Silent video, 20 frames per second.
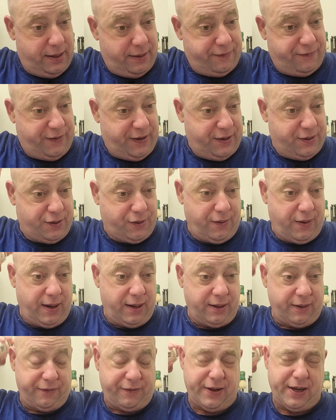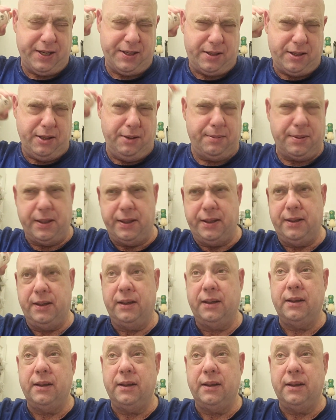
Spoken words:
It feels great on my face too, but